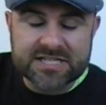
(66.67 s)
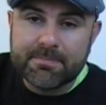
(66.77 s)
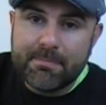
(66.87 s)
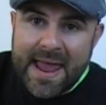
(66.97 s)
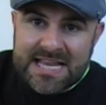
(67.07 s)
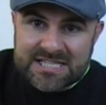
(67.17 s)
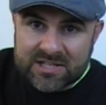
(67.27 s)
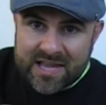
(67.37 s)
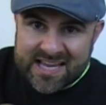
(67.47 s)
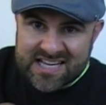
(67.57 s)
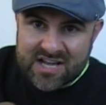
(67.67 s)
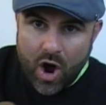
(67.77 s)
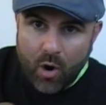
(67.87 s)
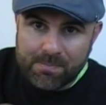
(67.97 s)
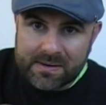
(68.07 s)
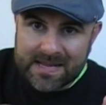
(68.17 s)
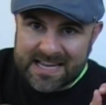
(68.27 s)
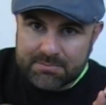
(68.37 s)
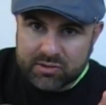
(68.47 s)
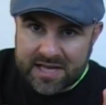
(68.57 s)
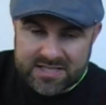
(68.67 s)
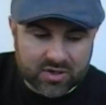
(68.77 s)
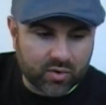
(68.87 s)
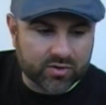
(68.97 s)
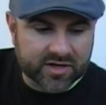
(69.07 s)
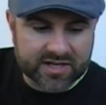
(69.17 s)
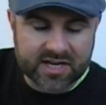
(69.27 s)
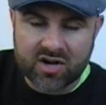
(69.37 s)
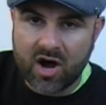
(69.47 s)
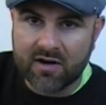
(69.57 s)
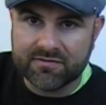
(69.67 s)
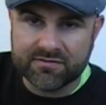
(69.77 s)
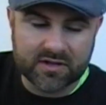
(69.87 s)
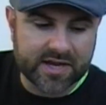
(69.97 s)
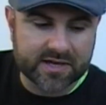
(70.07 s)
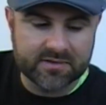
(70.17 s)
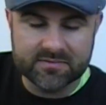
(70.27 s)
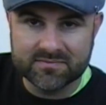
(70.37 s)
bass lick opening placeholder kickoff lick.